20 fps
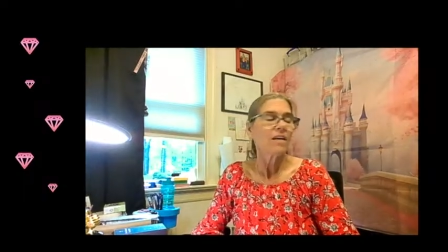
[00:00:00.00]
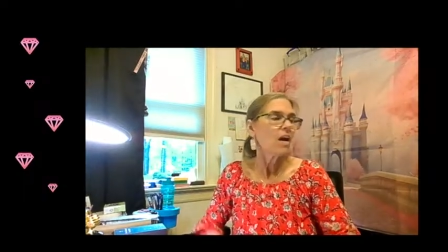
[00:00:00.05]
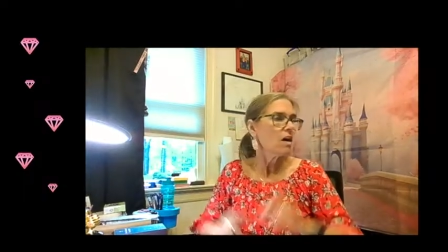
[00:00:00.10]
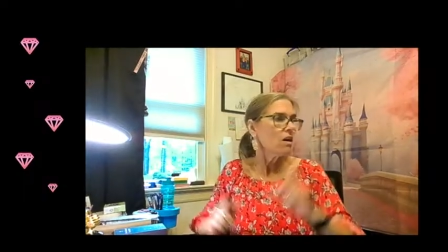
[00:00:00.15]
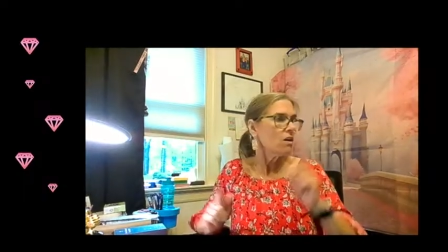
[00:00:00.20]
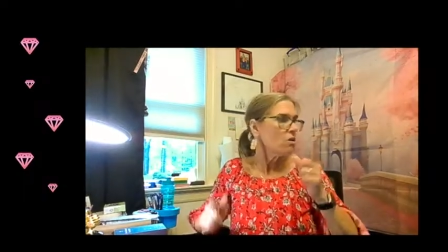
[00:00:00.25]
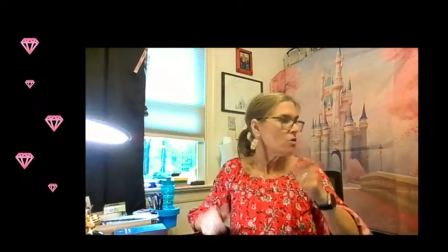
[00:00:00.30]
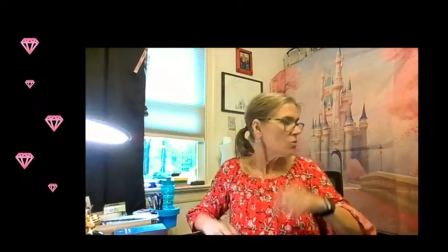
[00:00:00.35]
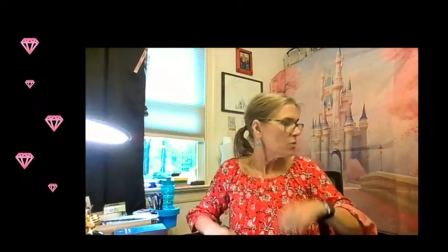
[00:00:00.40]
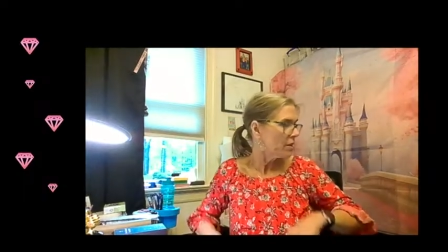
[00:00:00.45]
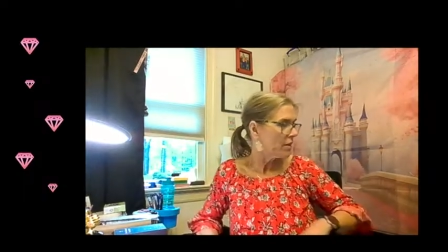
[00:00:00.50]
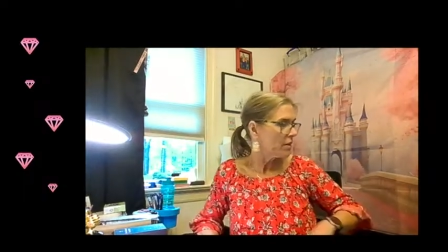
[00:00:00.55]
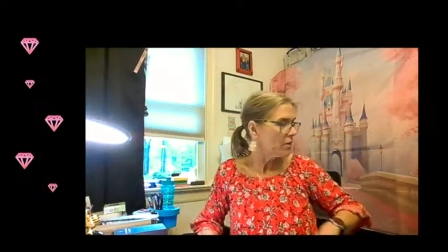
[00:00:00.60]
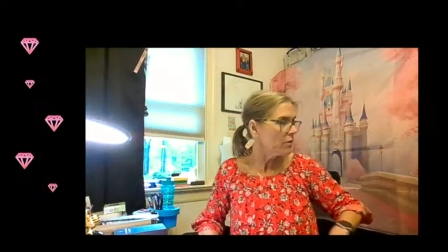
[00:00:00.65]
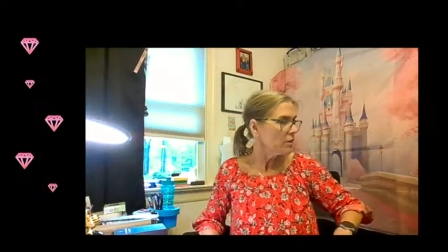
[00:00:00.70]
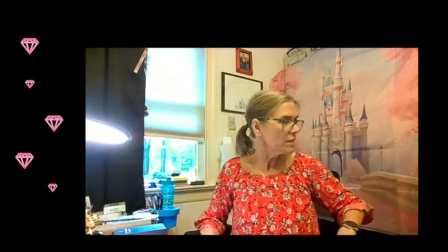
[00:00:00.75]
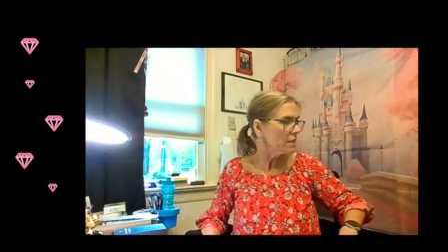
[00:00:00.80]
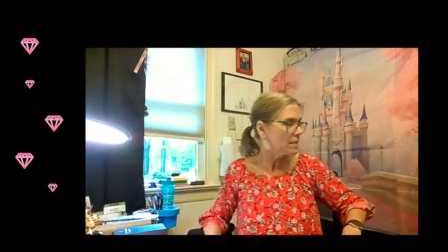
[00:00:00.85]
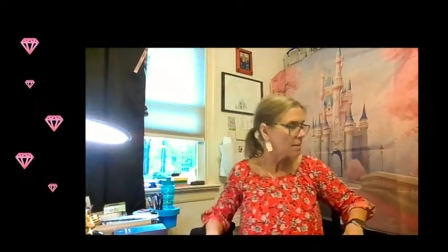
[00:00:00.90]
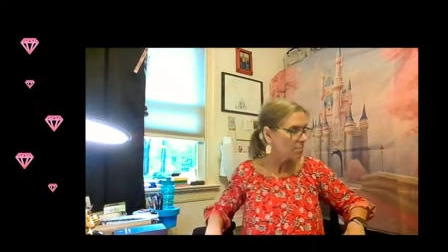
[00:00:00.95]
Oh,
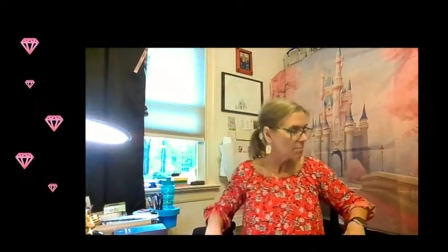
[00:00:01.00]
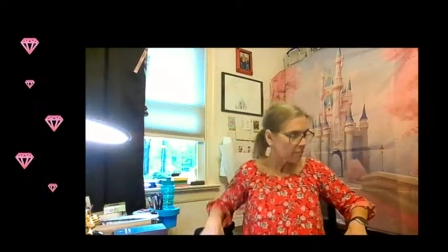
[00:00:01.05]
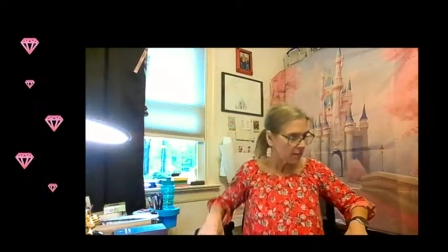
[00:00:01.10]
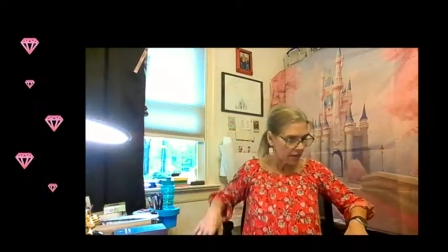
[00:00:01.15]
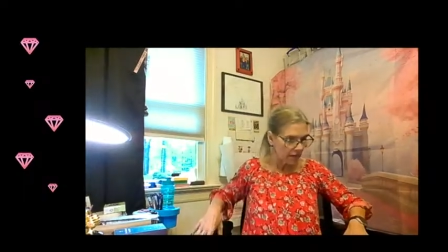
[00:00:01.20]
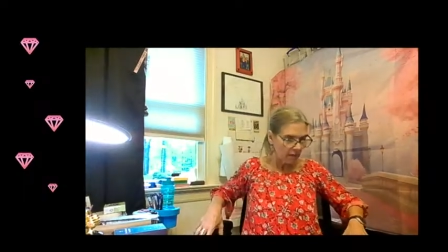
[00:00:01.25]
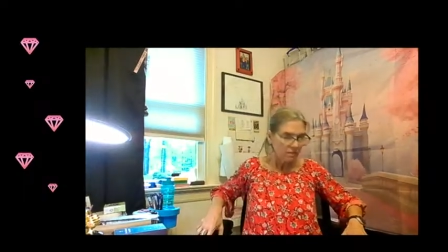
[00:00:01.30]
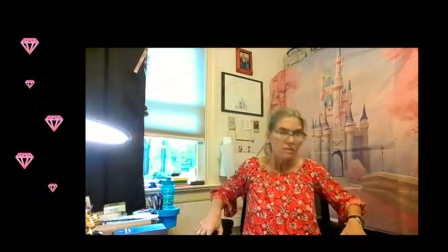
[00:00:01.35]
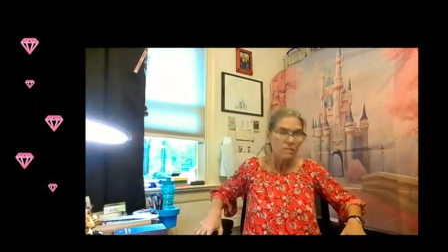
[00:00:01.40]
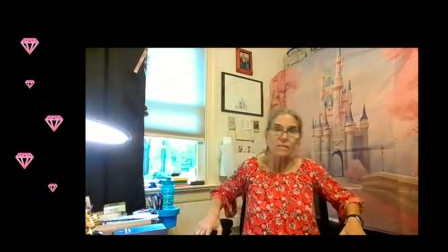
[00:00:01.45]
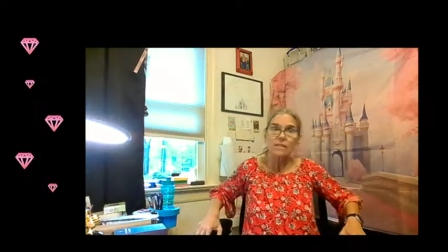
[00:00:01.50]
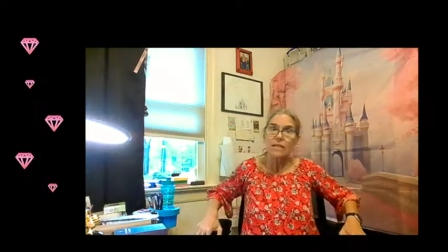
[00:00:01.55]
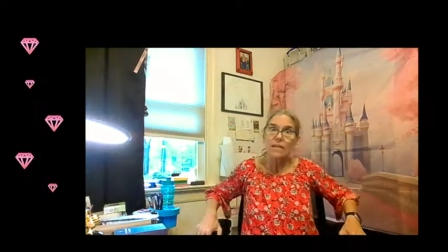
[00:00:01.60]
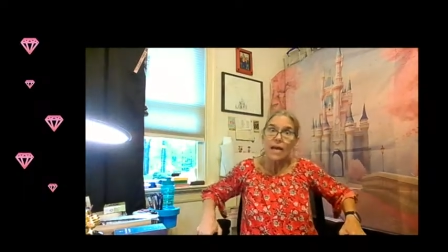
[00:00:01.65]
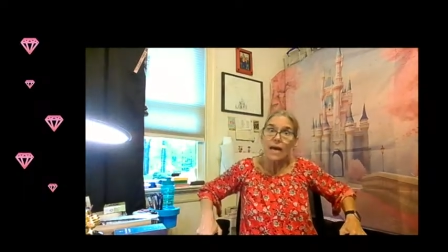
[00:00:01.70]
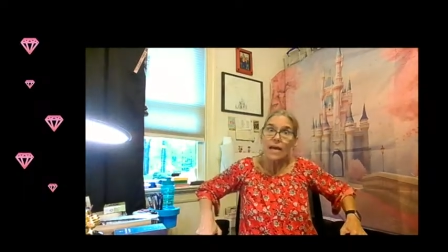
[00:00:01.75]
there is something else.